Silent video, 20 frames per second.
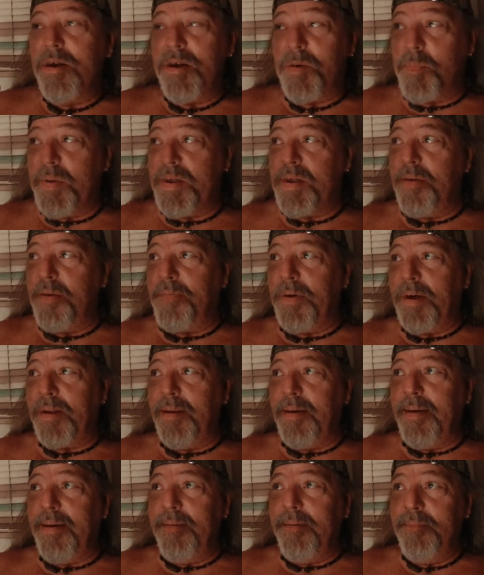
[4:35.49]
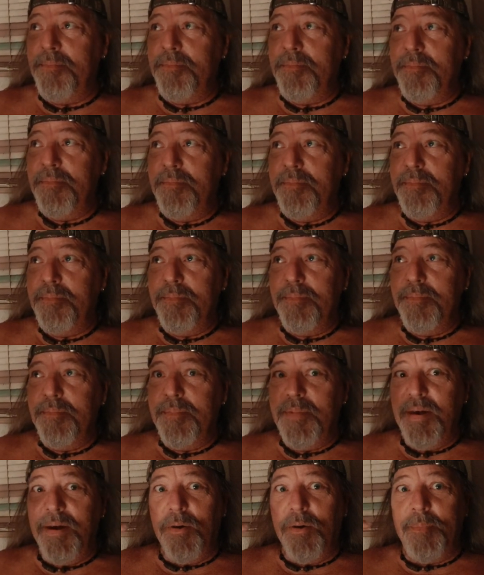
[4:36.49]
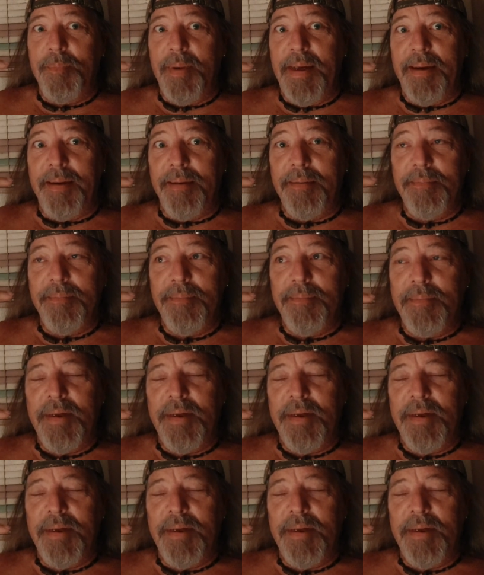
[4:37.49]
Specifically, help me.